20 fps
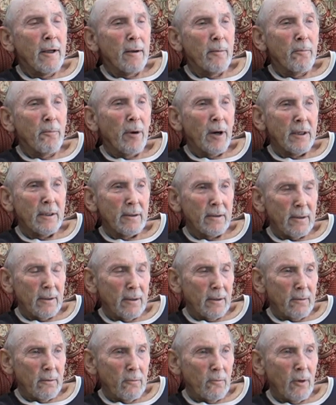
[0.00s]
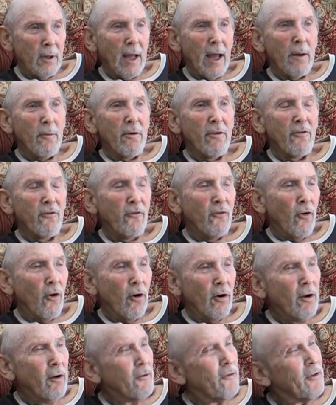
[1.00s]
But when I was
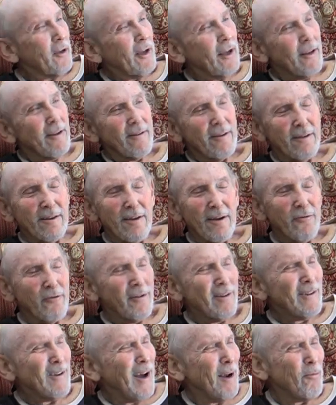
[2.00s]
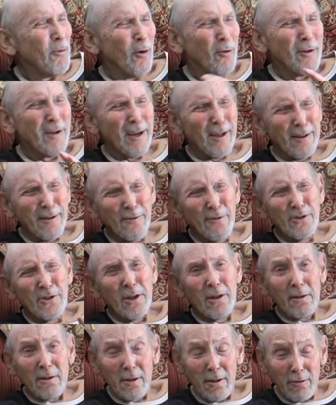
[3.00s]
4, don't forget, it's a different time, no television,
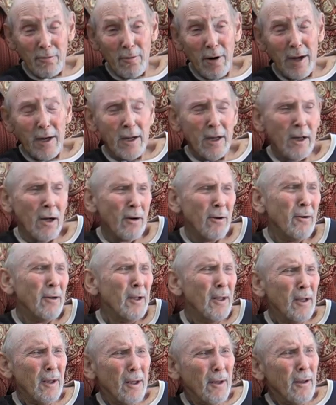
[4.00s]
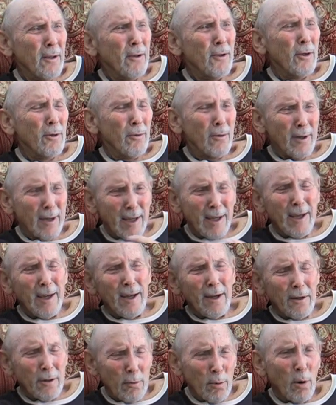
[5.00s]
a little radio. You were a
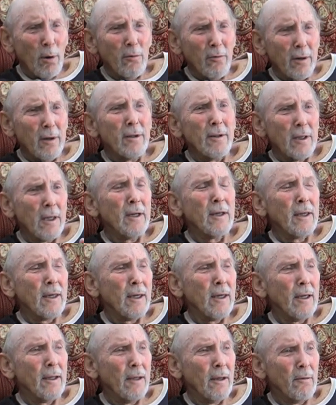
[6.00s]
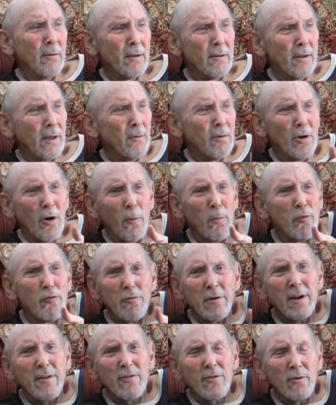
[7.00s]
kid, you were really a kid. There were no
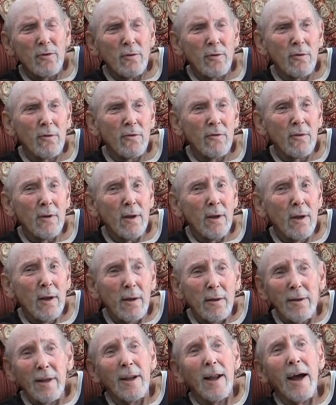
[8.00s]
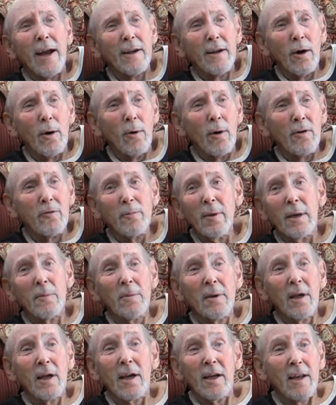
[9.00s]
preschools that I know of,
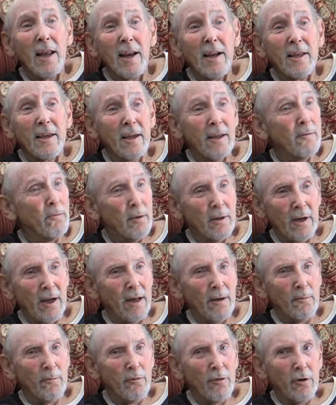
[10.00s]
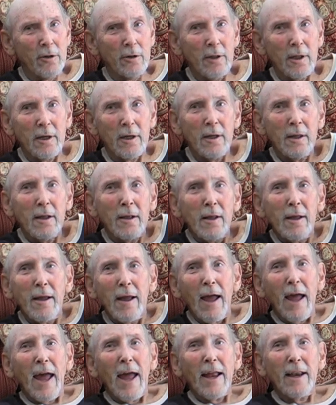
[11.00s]
maybe in Connecticut, but not in Brooklyn.
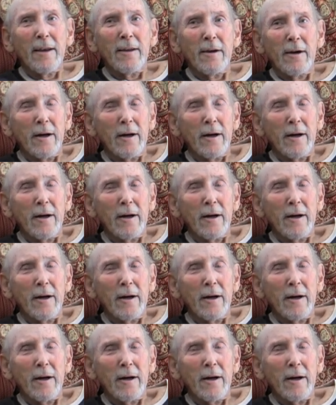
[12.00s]
And